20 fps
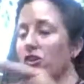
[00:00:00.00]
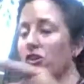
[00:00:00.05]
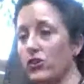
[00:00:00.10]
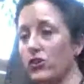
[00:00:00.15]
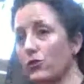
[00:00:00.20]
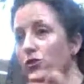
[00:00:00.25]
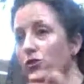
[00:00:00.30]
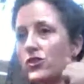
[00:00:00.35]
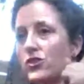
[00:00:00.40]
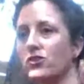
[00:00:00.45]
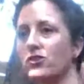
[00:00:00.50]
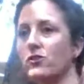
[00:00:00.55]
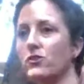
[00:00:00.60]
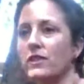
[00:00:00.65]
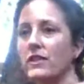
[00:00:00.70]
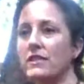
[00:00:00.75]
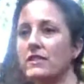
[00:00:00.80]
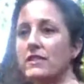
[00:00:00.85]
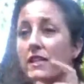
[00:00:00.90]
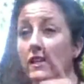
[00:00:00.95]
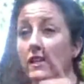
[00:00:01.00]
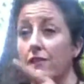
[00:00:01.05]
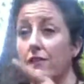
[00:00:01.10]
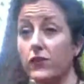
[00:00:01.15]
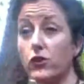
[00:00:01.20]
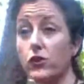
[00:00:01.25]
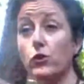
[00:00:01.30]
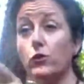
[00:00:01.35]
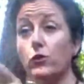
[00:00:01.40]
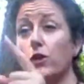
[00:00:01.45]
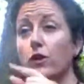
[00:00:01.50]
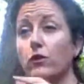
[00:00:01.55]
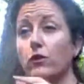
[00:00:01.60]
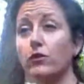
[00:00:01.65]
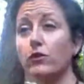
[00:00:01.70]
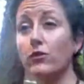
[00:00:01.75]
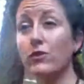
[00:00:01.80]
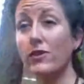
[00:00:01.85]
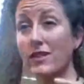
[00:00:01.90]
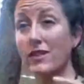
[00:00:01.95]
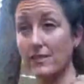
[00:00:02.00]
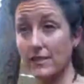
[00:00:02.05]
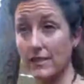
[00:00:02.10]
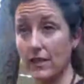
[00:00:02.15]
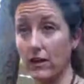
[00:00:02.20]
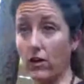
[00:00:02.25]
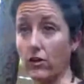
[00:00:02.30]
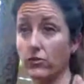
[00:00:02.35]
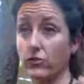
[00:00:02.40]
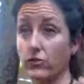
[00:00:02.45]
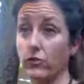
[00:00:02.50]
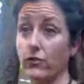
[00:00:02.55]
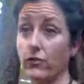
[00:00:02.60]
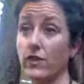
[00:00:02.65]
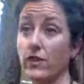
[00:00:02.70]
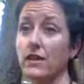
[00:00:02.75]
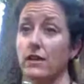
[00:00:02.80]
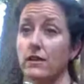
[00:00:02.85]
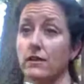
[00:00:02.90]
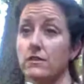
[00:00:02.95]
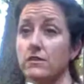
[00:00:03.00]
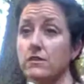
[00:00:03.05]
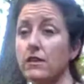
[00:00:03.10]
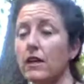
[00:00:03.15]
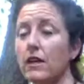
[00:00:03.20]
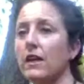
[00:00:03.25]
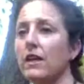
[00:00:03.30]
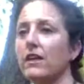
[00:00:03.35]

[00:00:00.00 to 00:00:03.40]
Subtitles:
you should do this, and if you don't do this, then I'll do this.